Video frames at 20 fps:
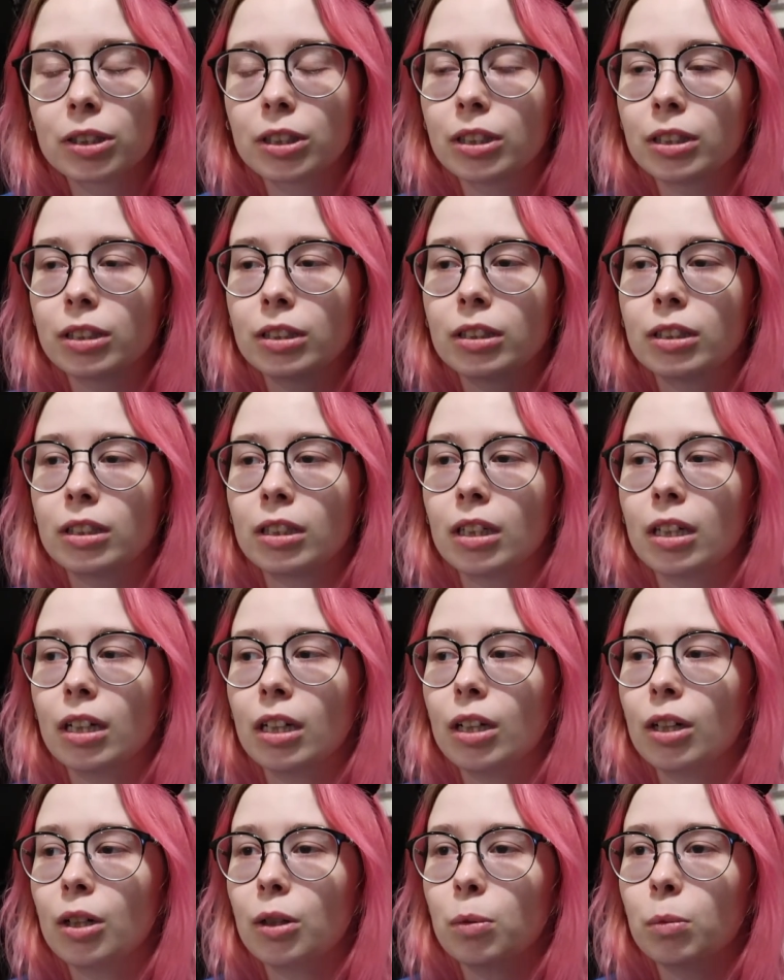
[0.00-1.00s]
She's
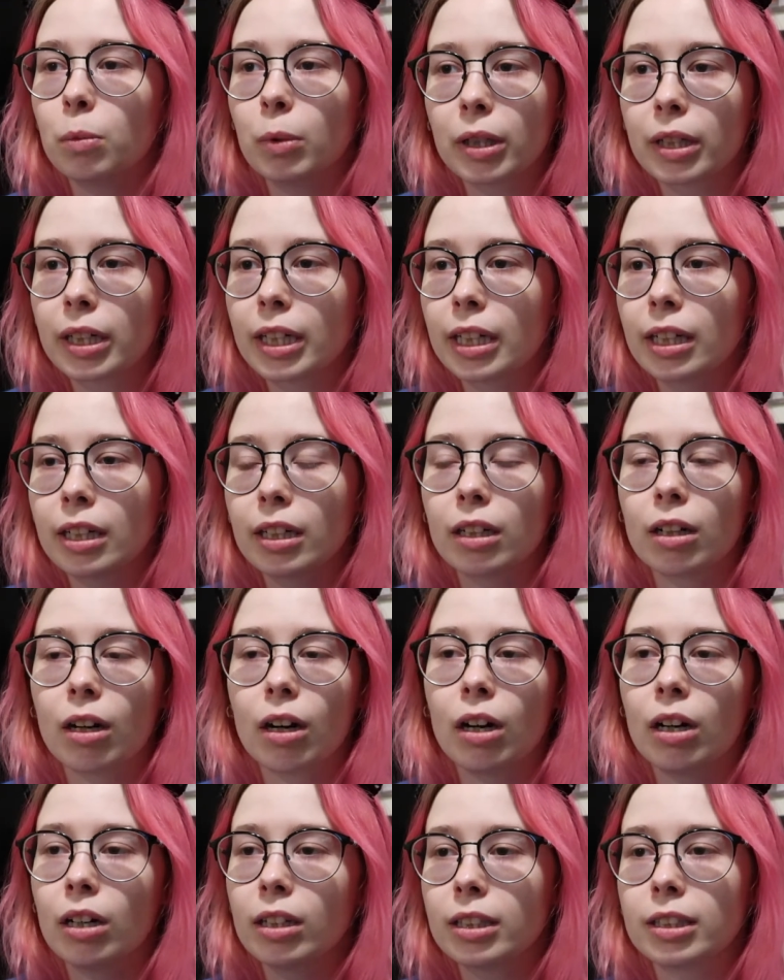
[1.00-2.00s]
working
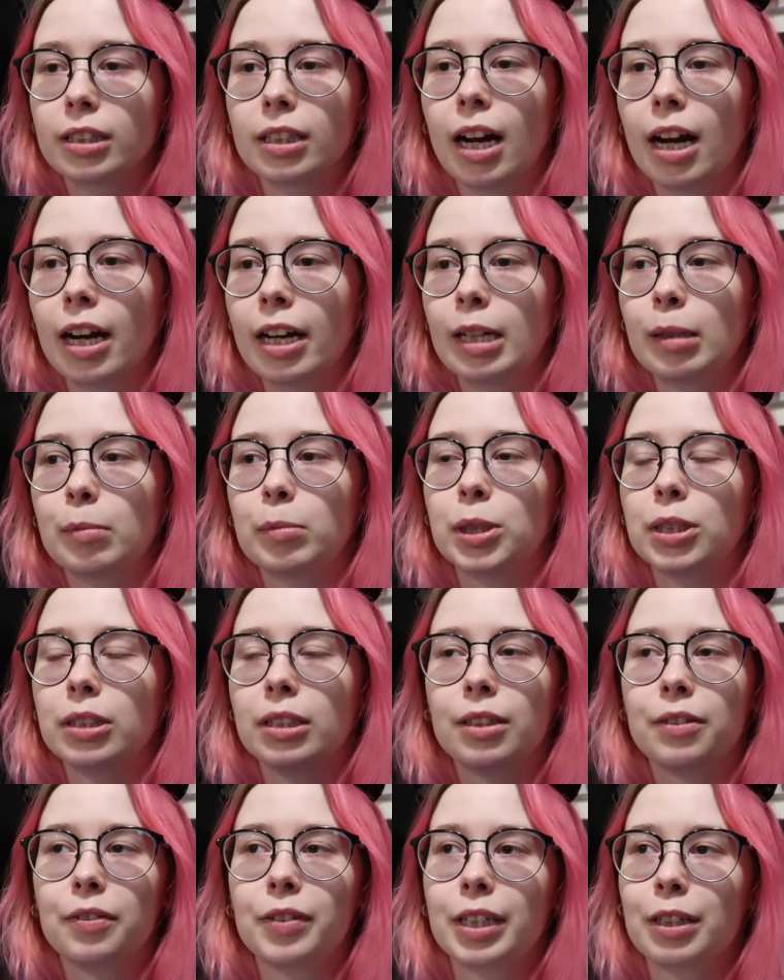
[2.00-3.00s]
all the time.
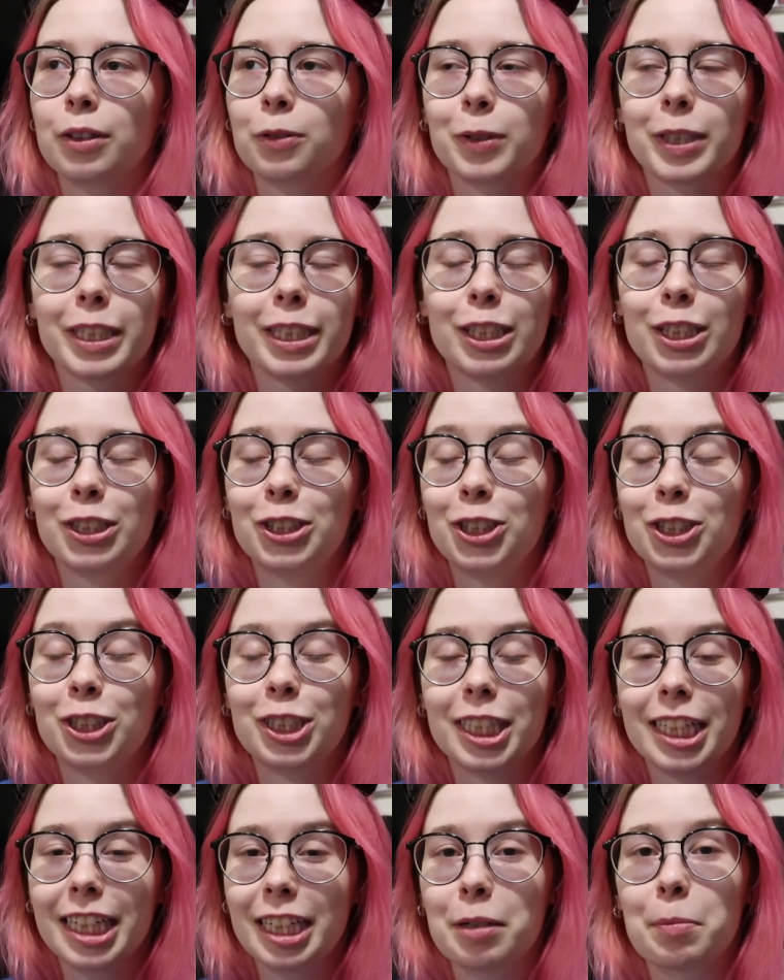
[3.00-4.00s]
She's living in a really
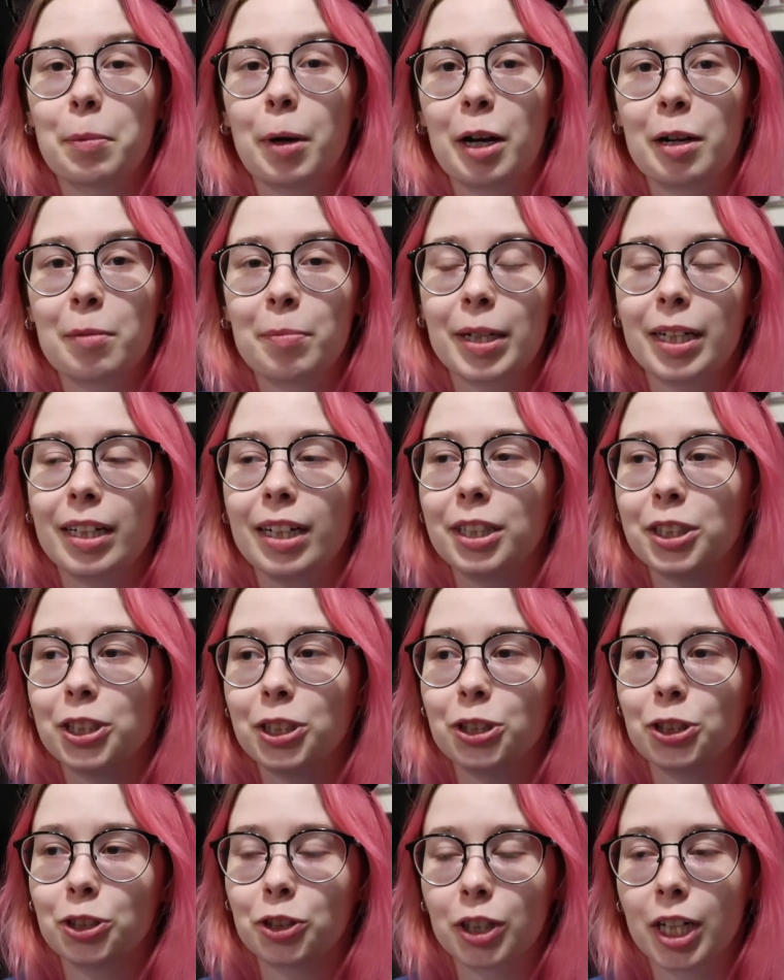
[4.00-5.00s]
shitty apartment, and
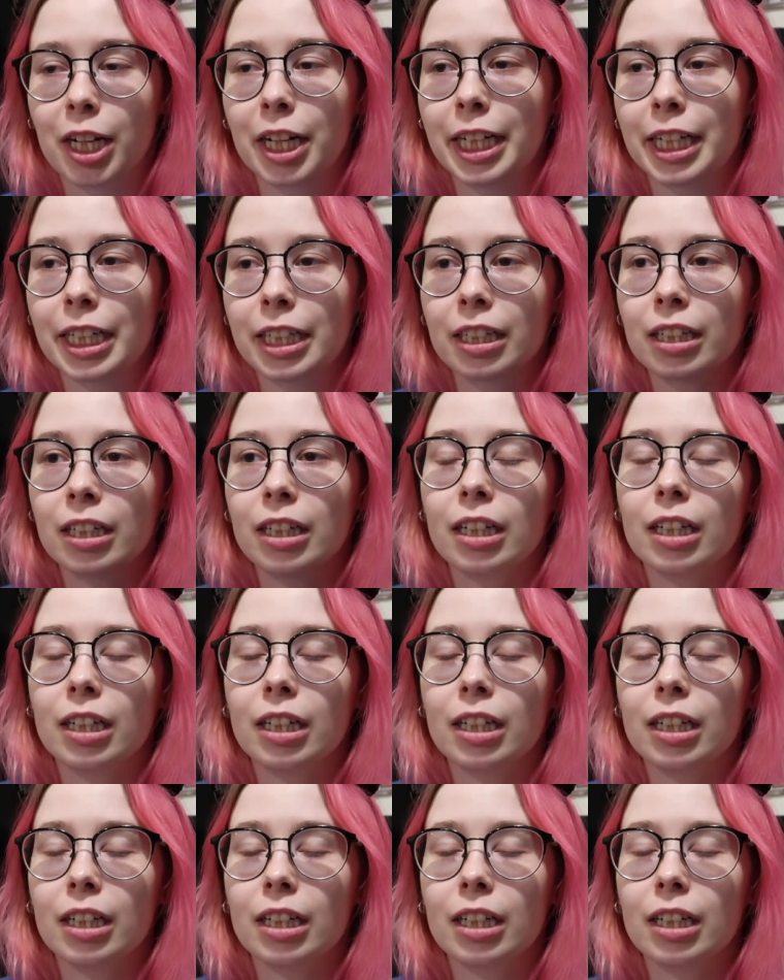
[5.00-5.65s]
she's just trying